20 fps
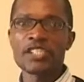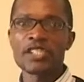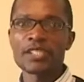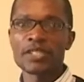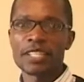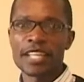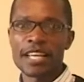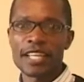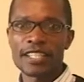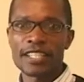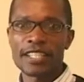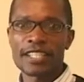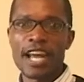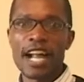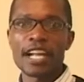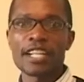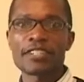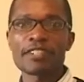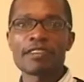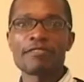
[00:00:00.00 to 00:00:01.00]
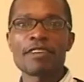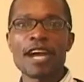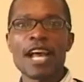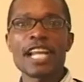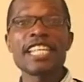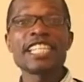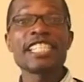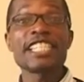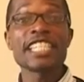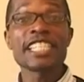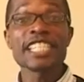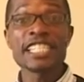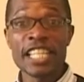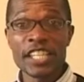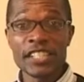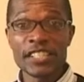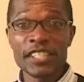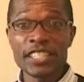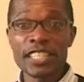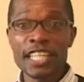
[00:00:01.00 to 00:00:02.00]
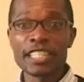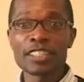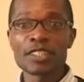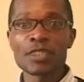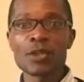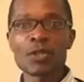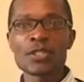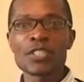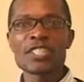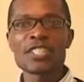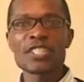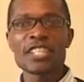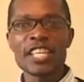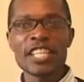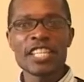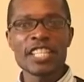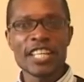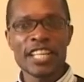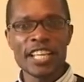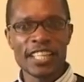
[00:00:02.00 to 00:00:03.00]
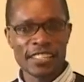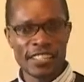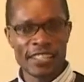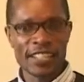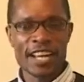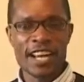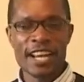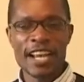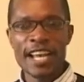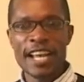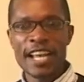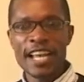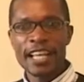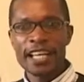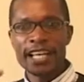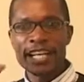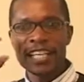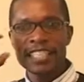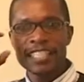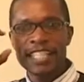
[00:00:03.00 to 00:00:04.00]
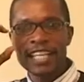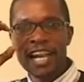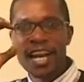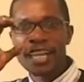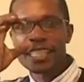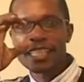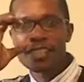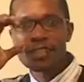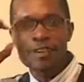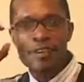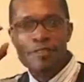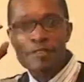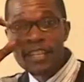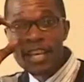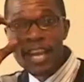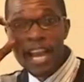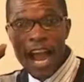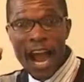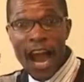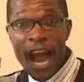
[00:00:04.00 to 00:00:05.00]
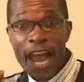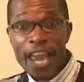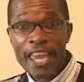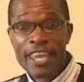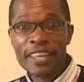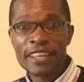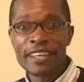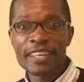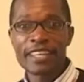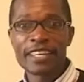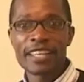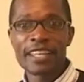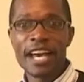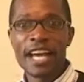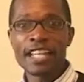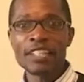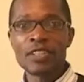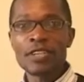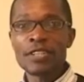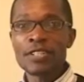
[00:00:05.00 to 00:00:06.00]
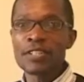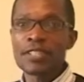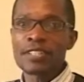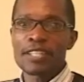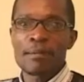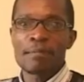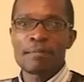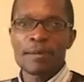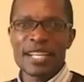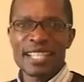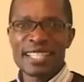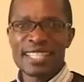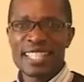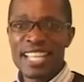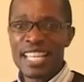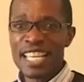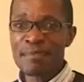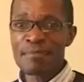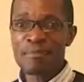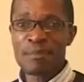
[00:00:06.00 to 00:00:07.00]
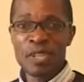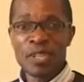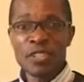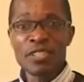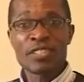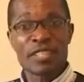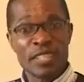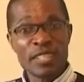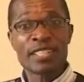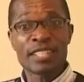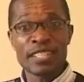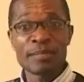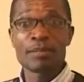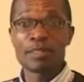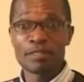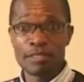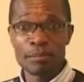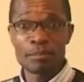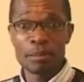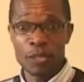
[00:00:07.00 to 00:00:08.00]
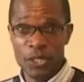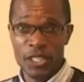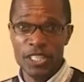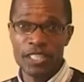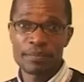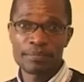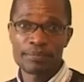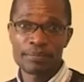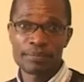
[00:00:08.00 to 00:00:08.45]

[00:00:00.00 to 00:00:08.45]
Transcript: show that ultraviolet radiation can cause skin cancer, cataracts of the eye, and also suppress the immune system of the body.